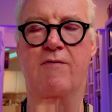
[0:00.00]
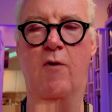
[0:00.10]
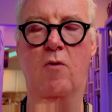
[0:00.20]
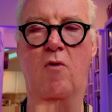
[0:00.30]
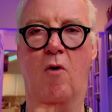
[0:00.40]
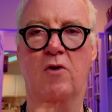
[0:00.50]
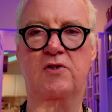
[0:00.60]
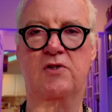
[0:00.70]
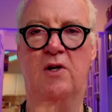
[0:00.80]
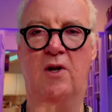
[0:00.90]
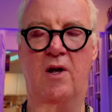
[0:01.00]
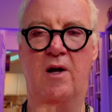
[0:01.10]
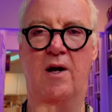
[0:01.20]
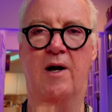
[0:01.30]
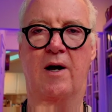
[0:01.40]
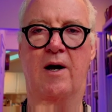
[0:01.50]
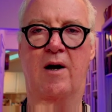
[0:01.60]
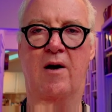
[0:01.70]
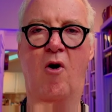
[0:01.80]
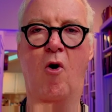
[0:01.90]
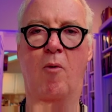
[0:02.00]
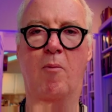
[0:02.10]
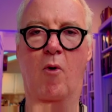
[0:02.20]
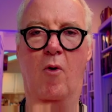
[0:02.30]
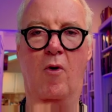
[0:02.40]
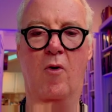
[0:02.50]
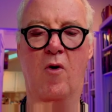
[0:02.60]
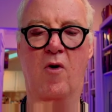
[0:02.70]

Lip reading: phone calls home or